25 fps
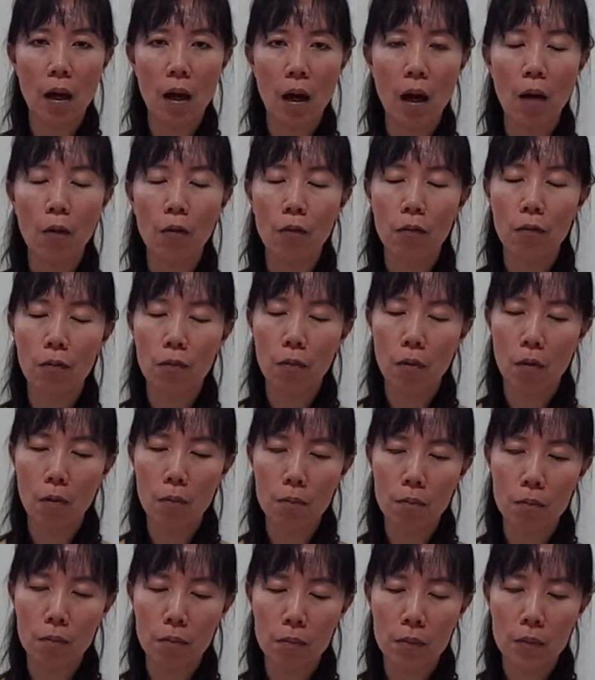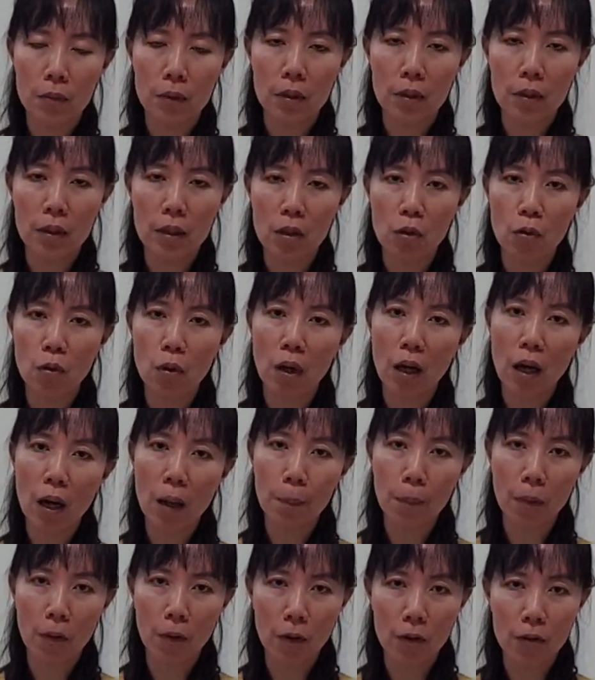out from the
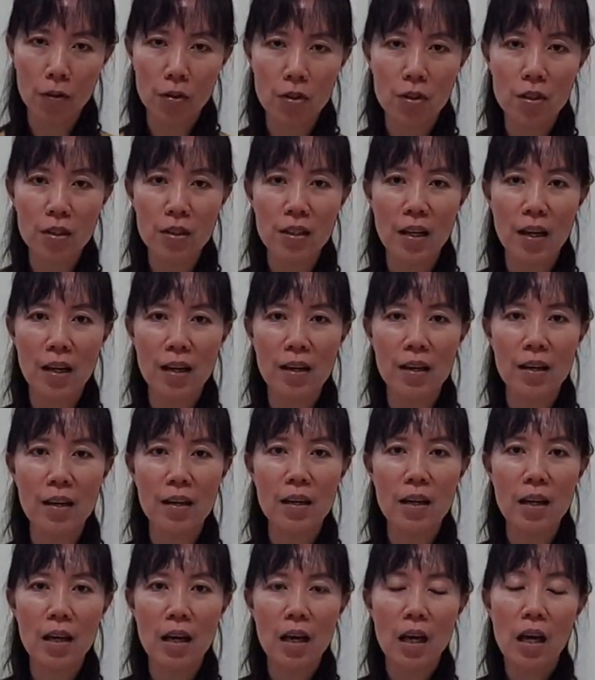yoga postures there,